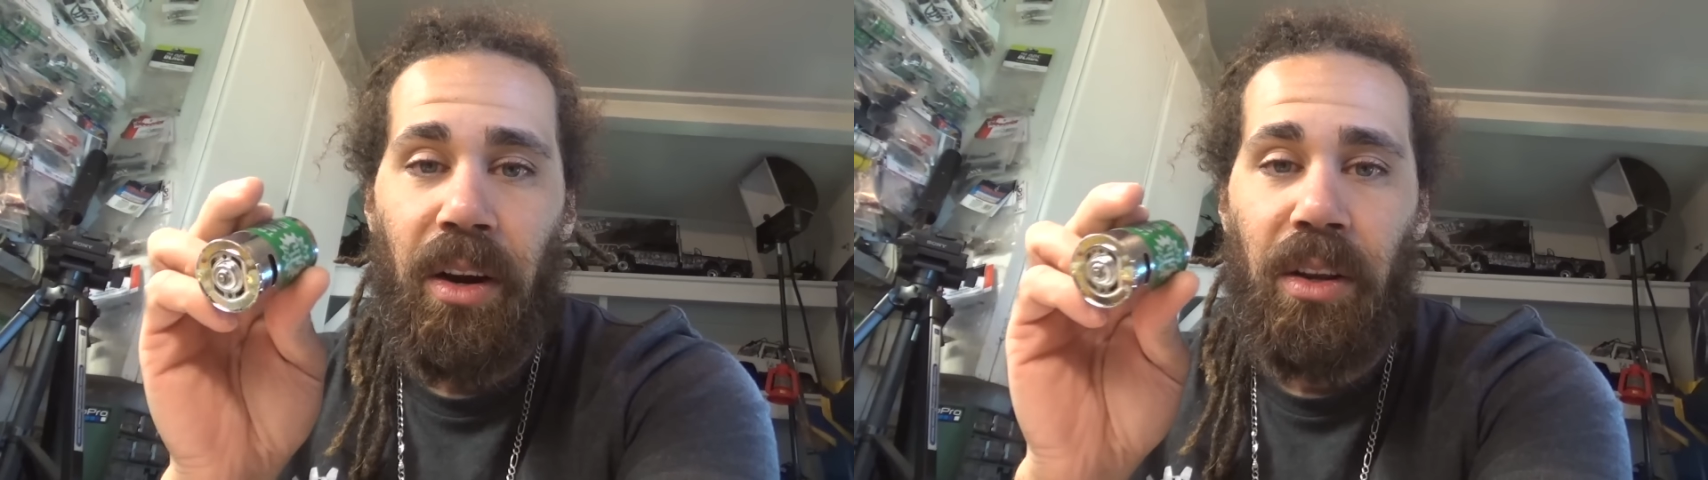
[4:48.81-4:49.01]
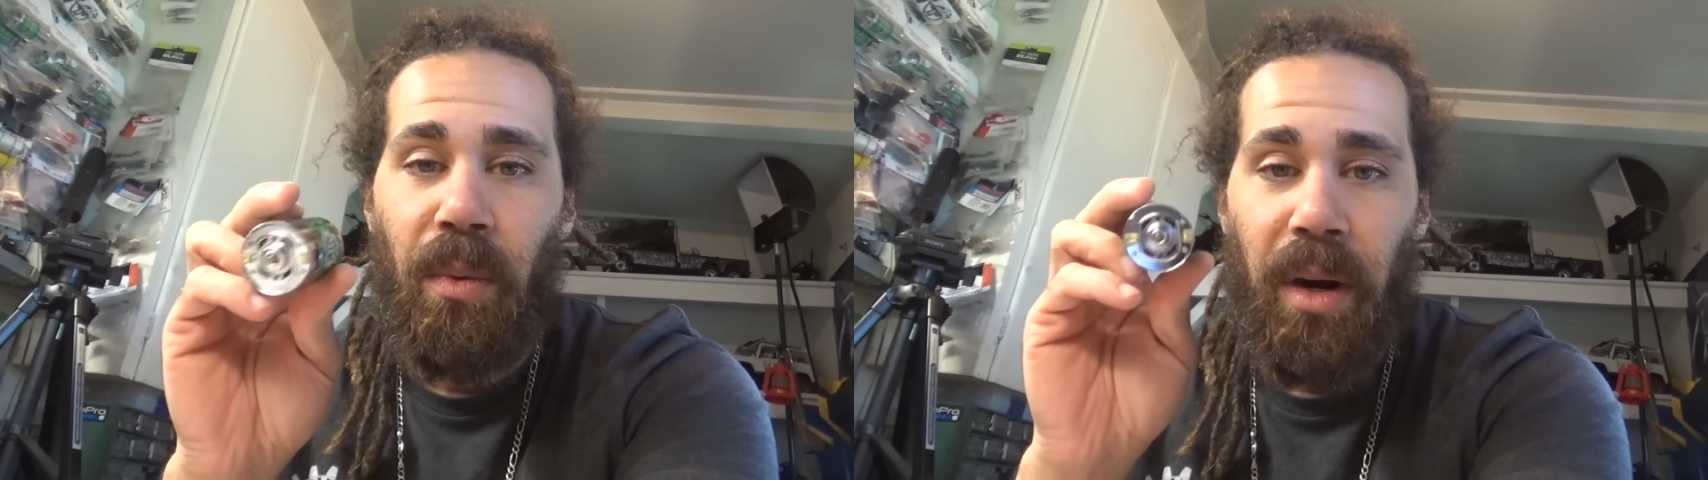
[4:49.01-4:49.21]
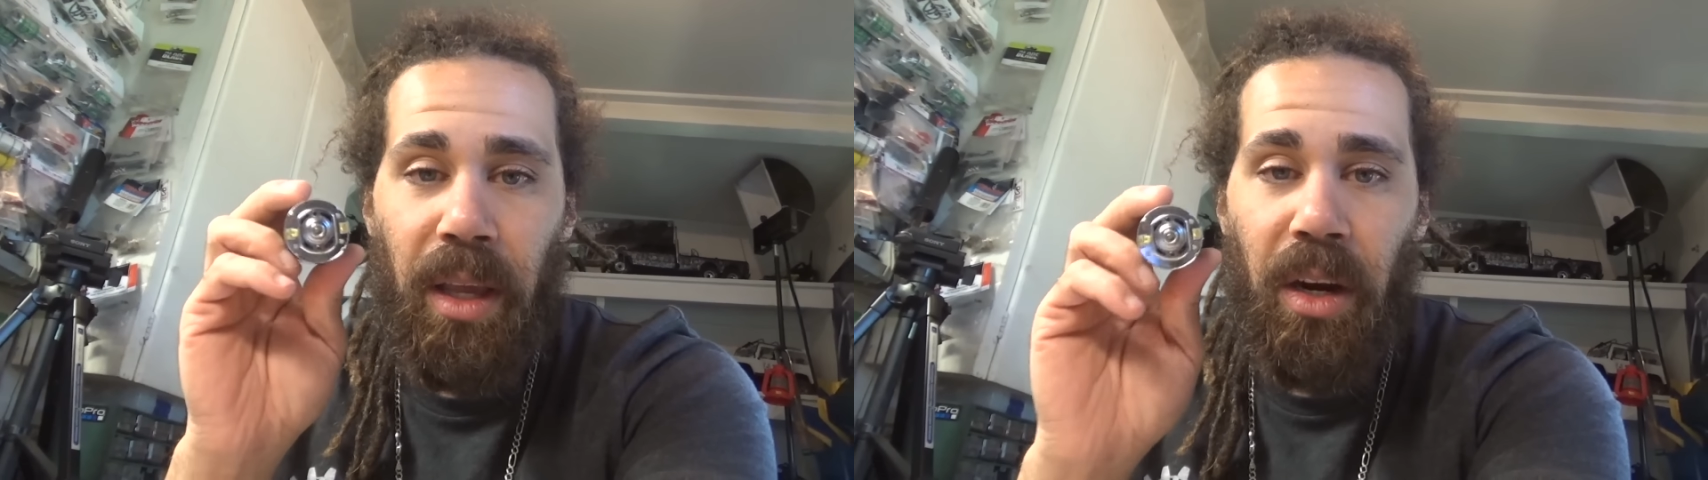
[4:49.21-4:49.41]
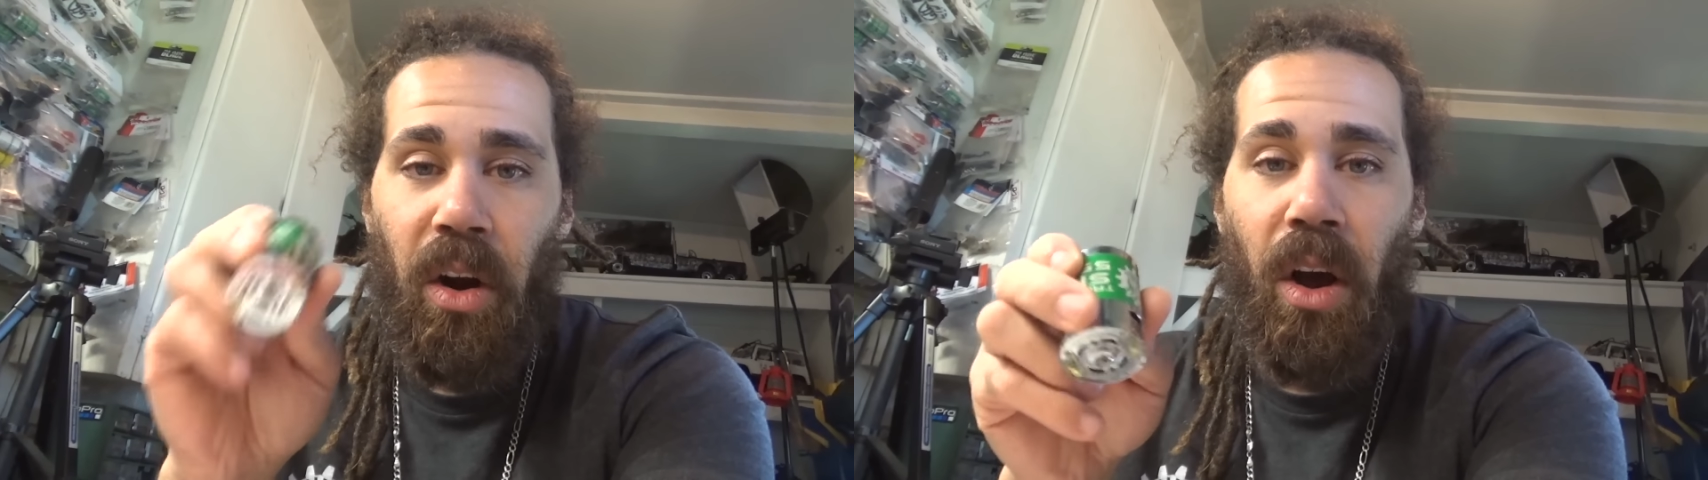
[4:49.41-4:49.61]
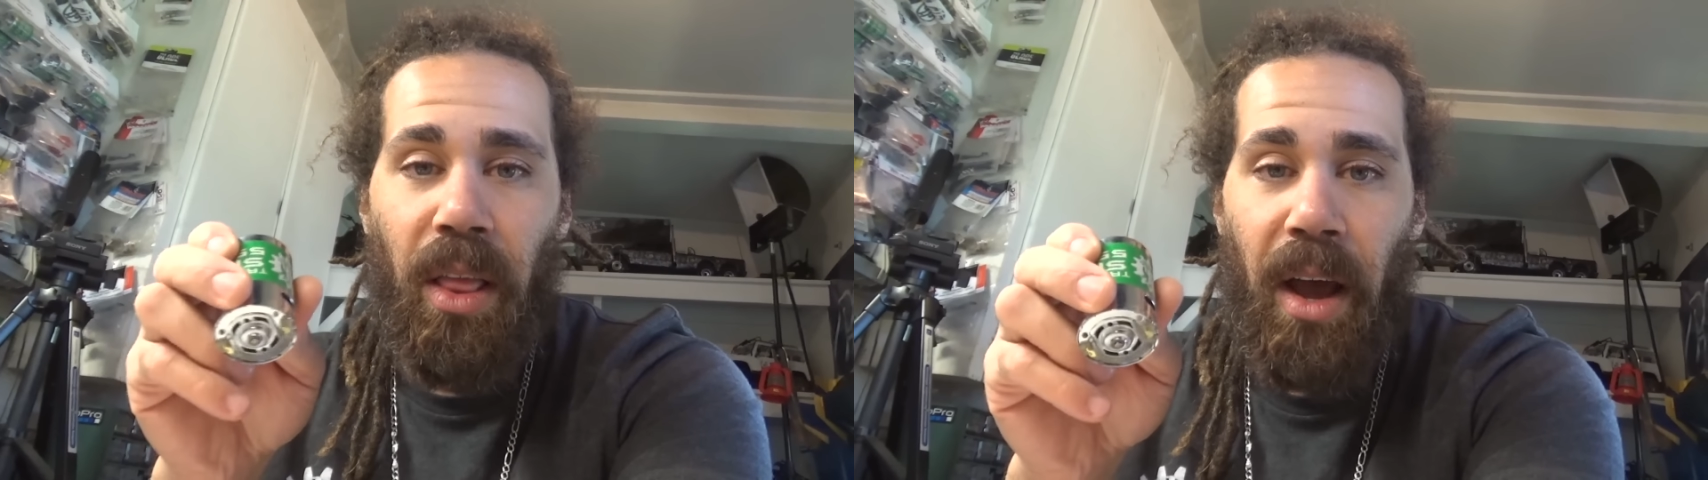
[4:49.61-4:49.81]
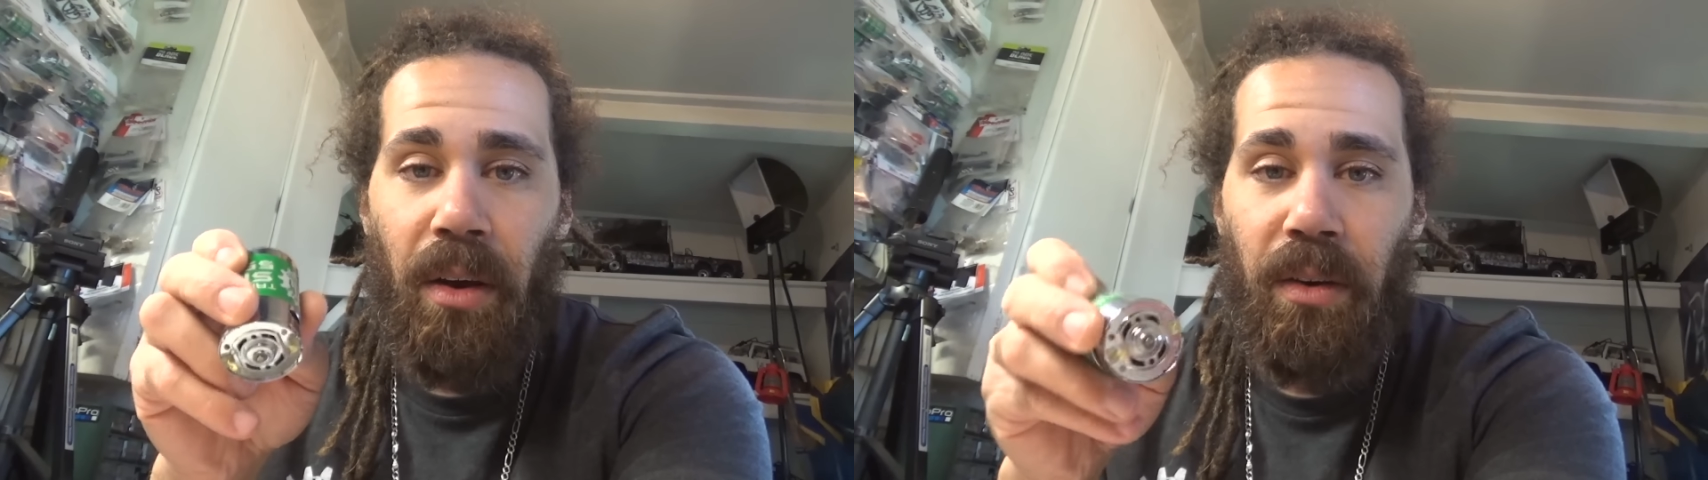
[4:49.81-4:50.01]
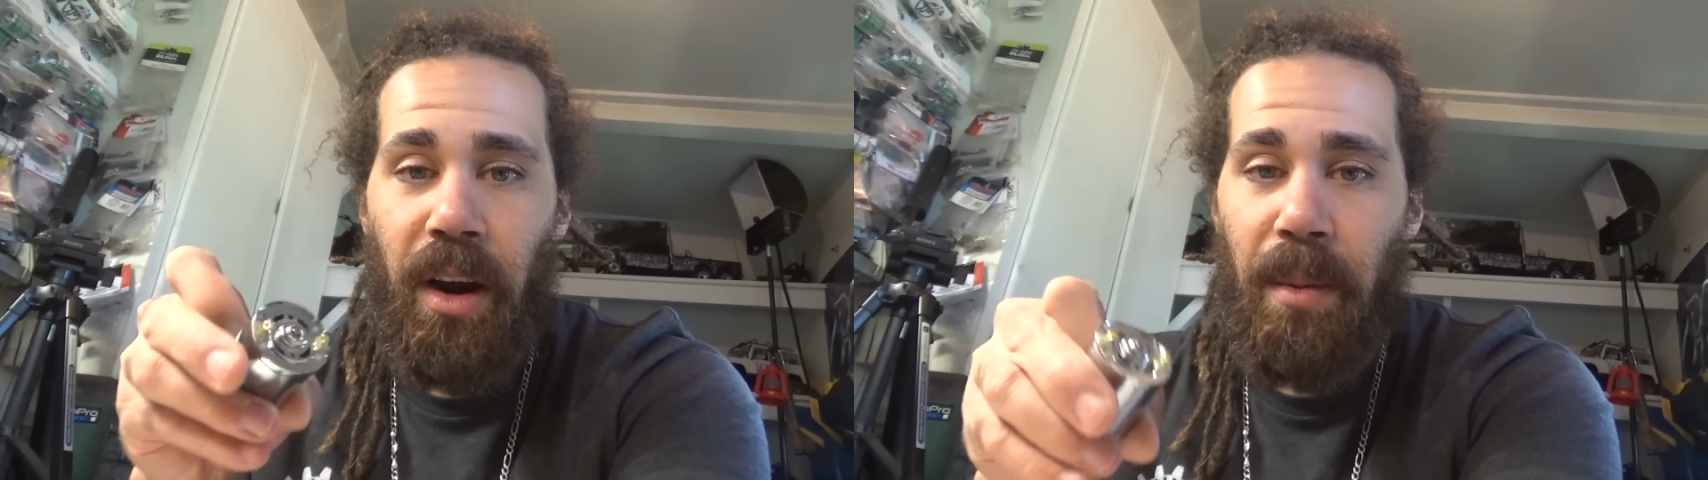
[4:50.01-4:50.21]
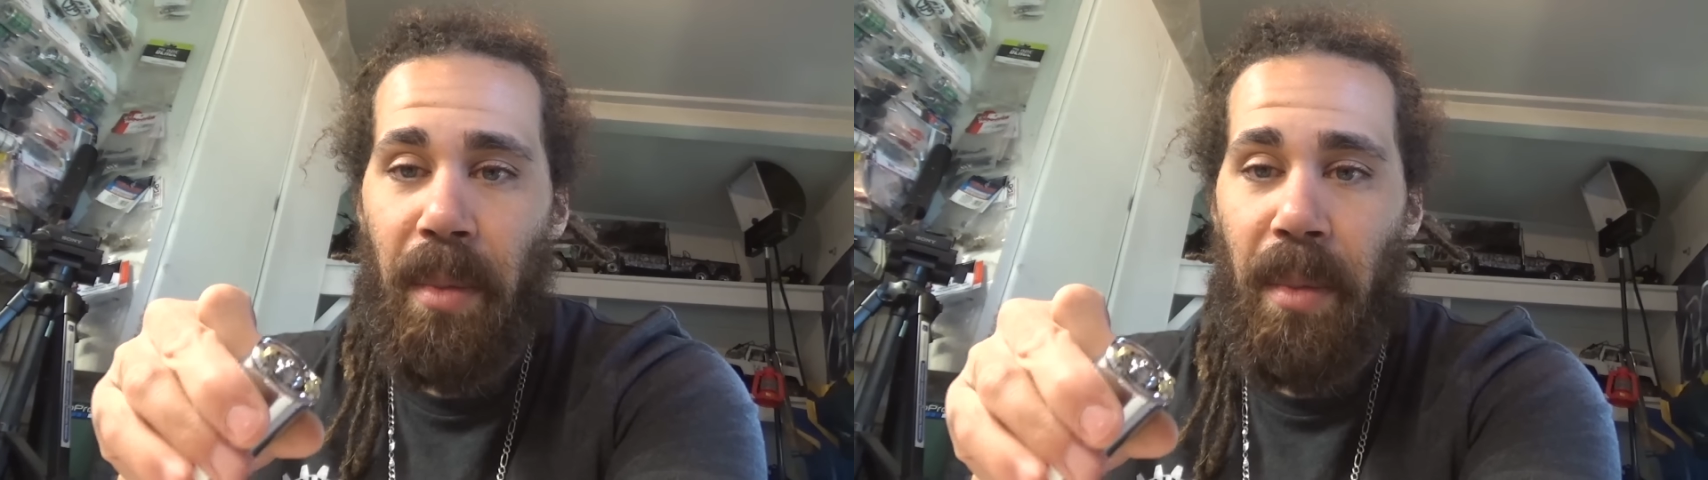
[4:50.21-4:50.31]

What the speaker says: You want to get it all out, right?